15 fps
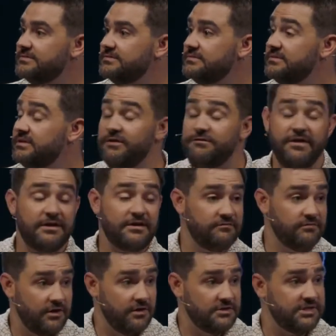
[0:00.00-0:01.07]
They
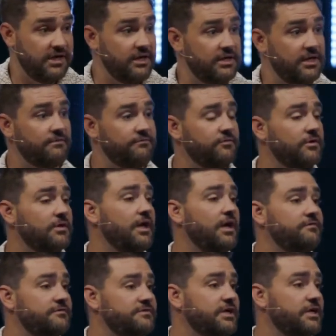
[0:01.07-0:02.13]
effectively are signing up for a life
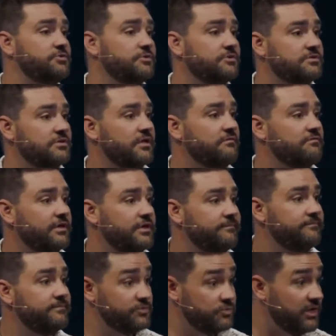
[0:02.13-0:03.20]
of sexual slavery.
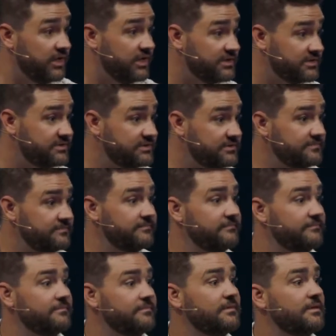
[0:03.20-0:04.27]
That's what it is.
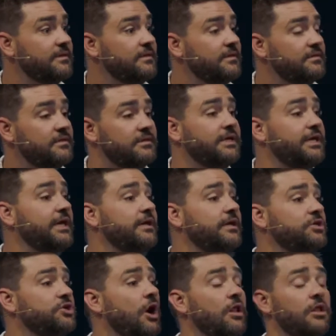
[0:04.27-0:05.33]
That the king can
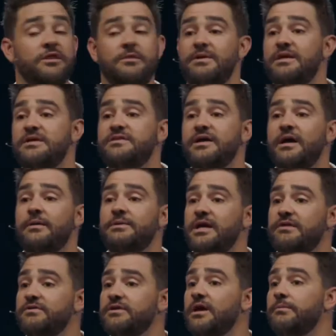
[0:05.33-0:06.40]
call on them anytime and they have
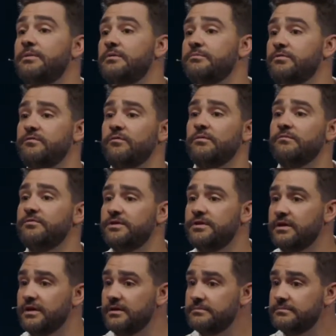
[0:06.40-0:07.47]
to come in and perform for the
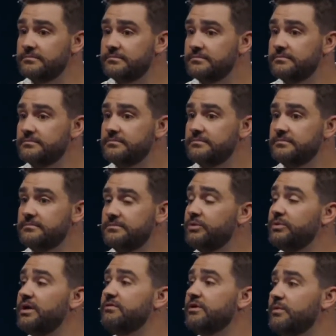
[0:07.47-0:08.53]
king. Do
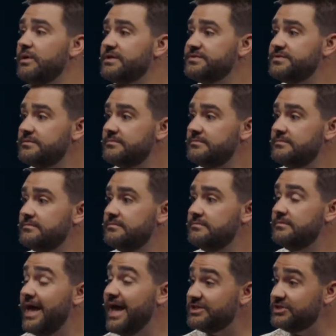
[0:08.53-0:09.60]
whatever he wants.
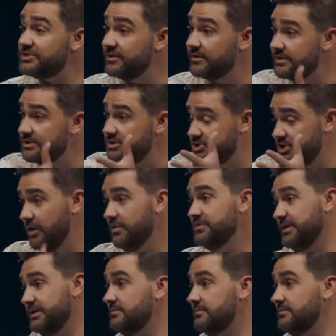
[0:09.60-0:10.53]
Esther is chosen,